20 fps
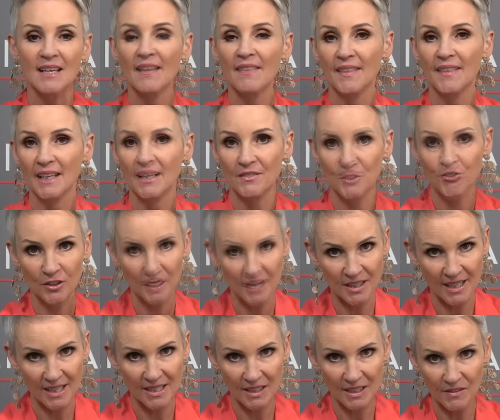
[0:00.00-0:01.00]
that have stood the
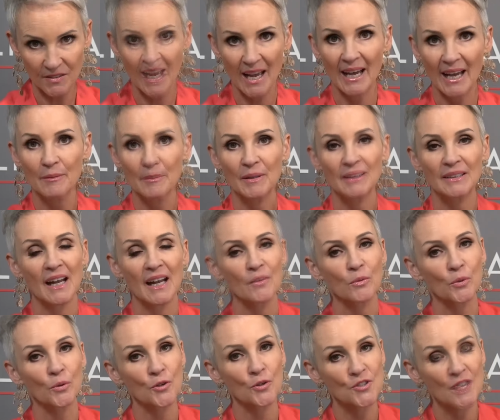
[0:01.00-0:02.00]
test of time, in other
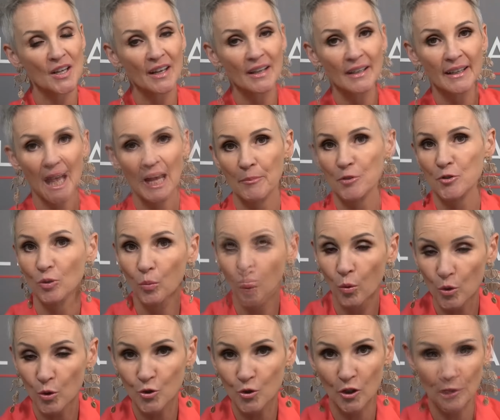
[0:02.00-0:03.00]
words, capsule
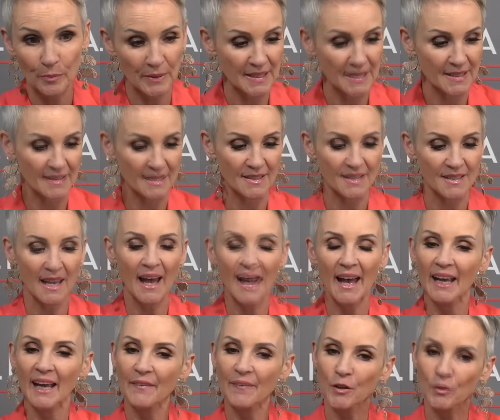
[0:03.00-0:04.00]
wardrobe pieces,
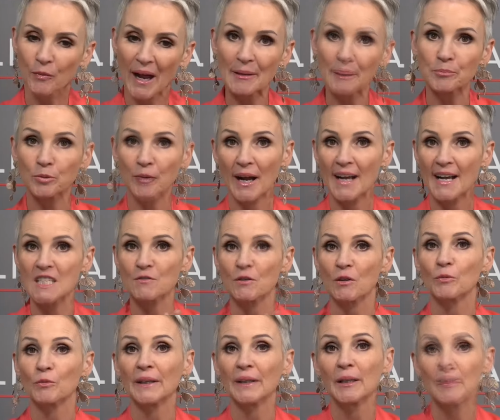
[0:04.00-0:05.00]
at the right price for
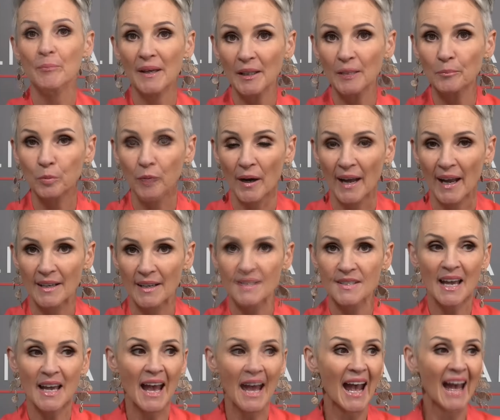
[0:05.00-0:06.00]
recommended brands,
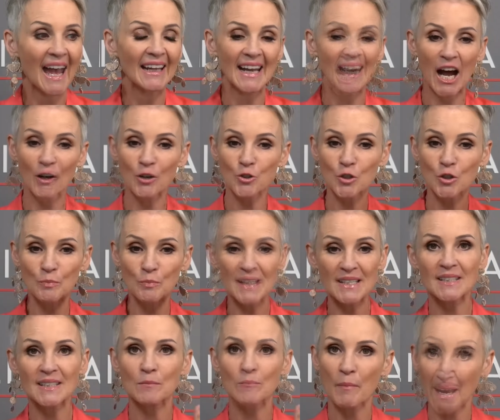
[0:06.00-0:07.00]
and how to mix
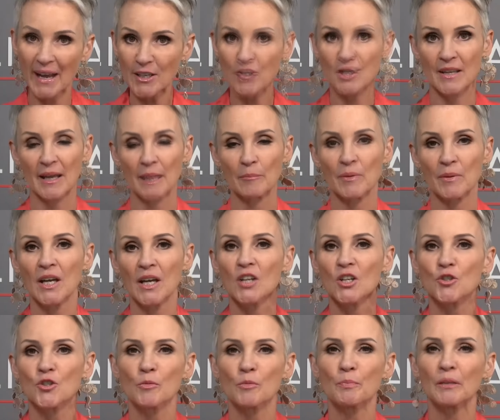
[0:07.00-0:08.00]
and match them
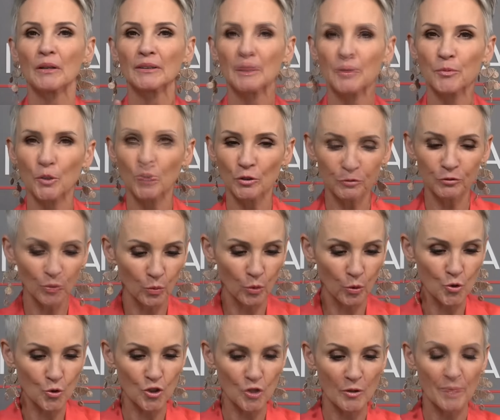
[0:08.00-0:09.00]
to build a beautiful
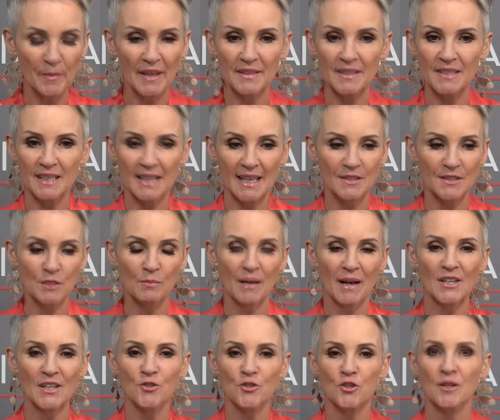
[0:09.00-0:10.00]
wardrobe that is
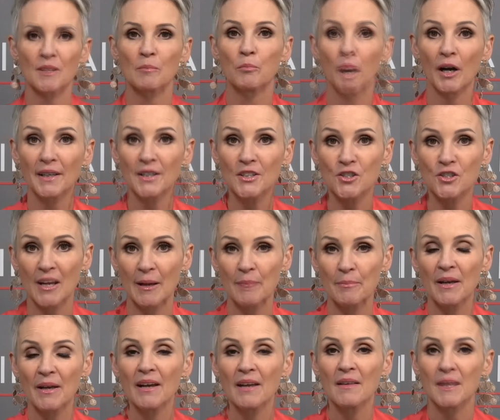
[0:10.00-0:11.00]
customized to their body shape,
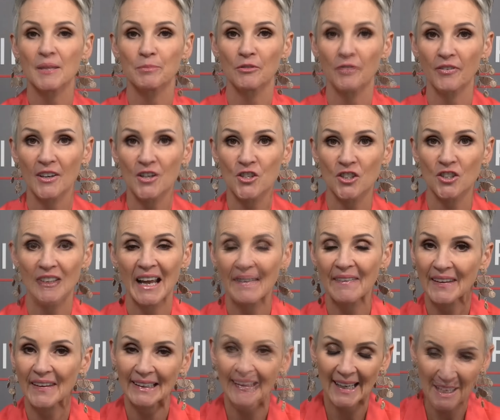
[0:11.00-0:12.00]
their profession, and
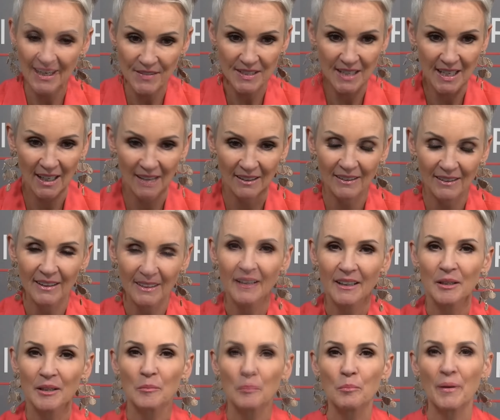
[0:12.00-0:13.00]
their lifestyle.
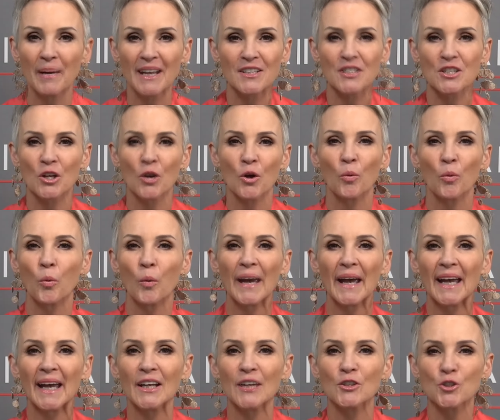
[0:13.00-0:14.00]
But
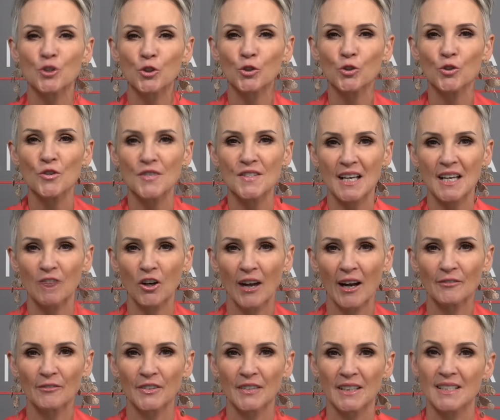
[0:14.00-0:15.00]
where true
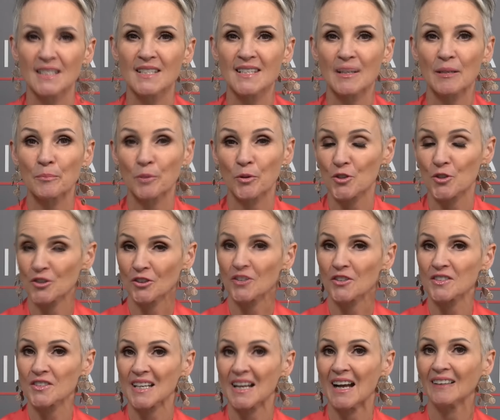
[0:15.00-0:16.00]
self-confidence and personal
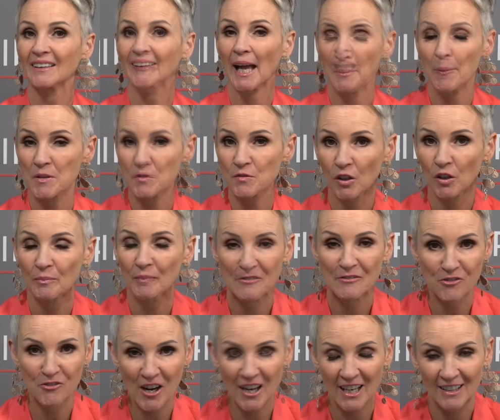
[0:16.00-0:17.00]
style comes from, my
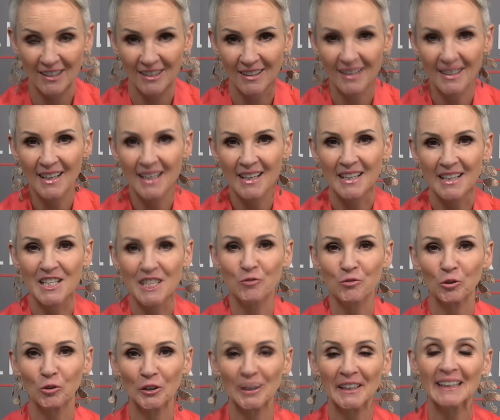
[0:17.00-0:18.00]
friend, is
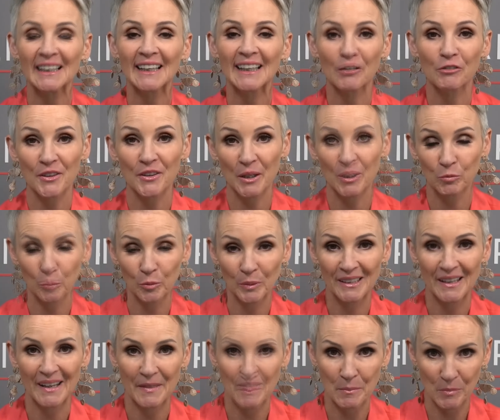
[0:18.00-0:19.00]
falling in love with the woman
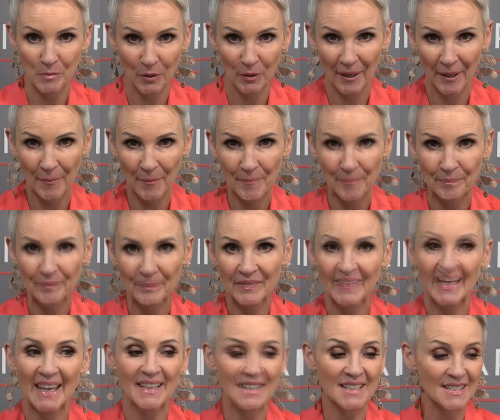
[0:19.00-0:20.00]
in the mirror.
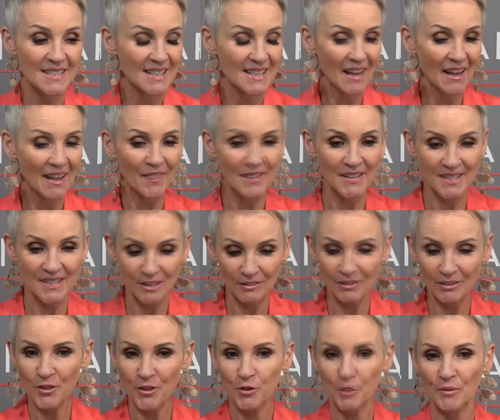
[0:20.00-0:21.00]
That is the silver
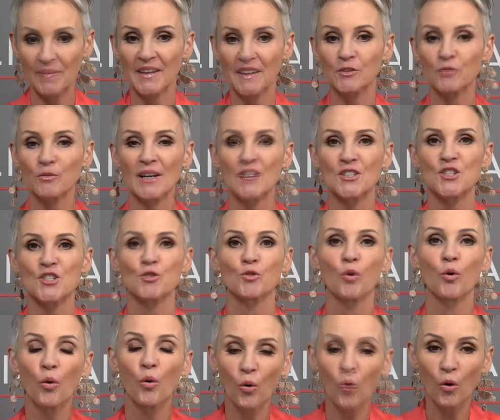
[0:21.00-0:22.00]
thread that runs through
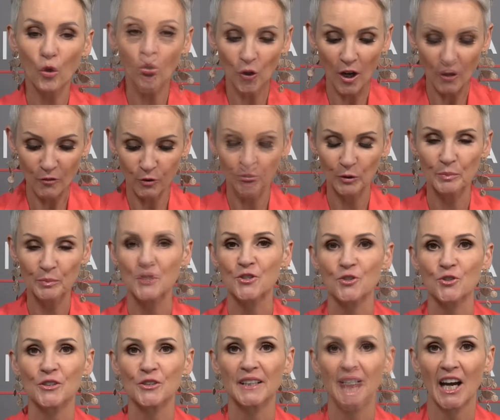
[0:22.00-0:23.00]
all of what we do
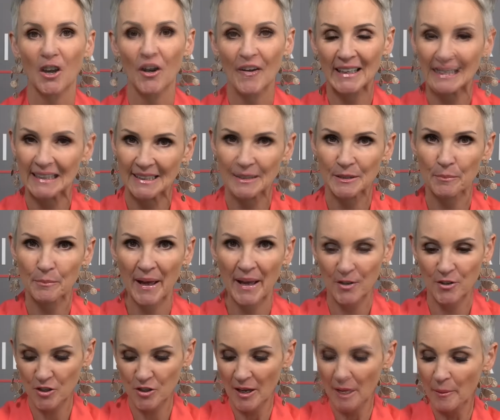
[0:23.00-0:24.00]
here at Linda
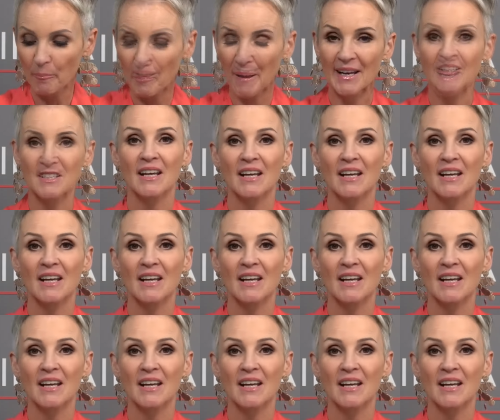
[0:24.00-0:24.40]
Page. But